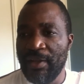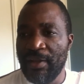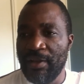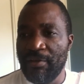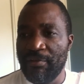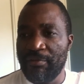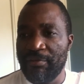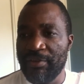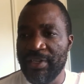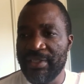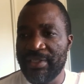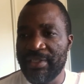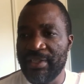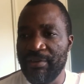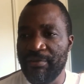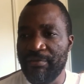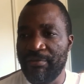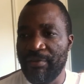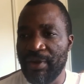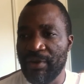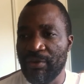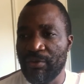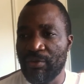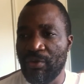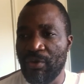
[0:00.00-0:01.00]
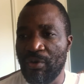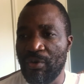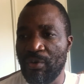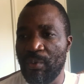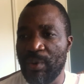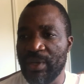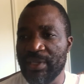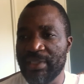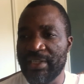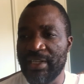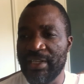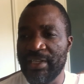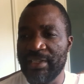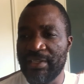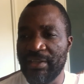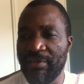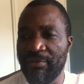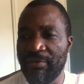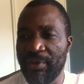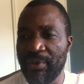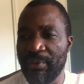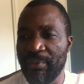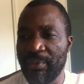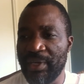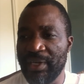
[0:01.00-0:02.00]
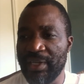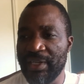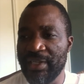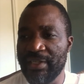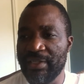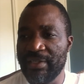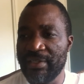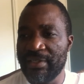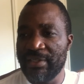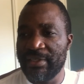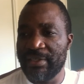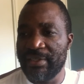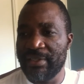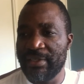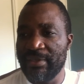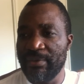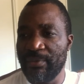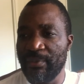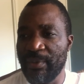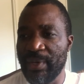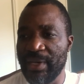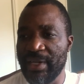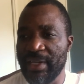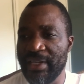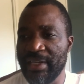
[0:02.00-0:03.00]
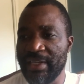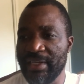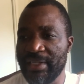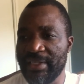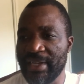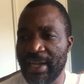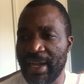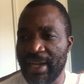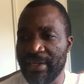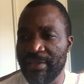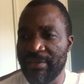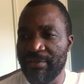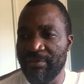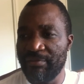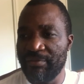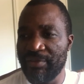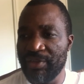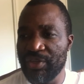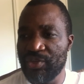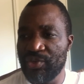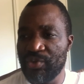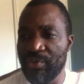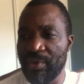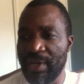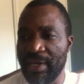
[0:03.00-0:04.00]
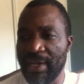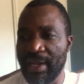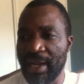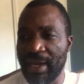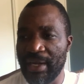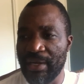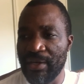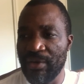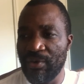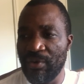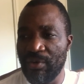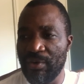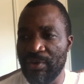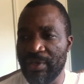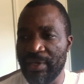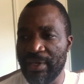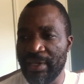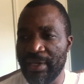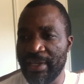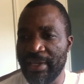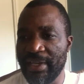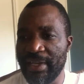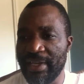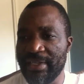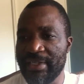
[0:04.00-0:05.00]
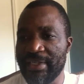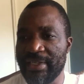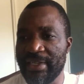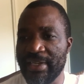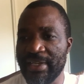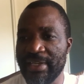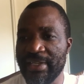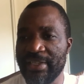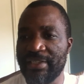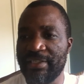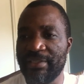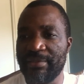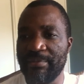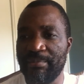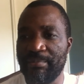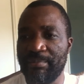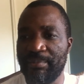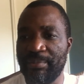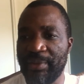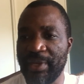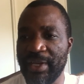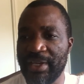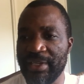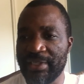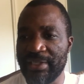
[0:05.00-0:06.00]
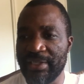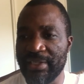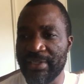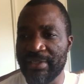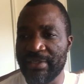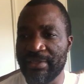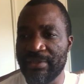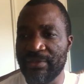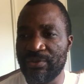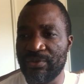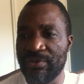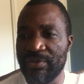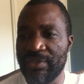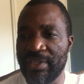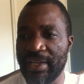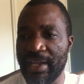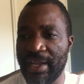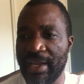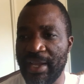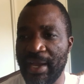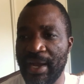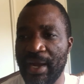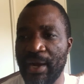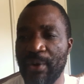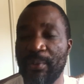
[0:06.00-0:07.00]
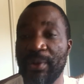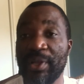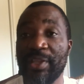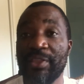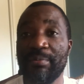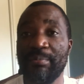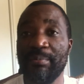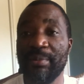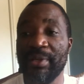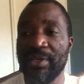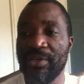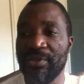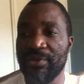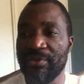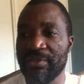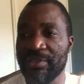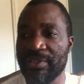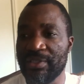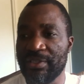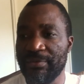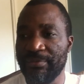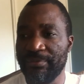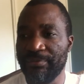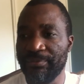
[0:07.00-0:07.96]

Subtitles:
Vincent van Gogh was 37 when he died virtually unknown, yet his paintings today are worth millions.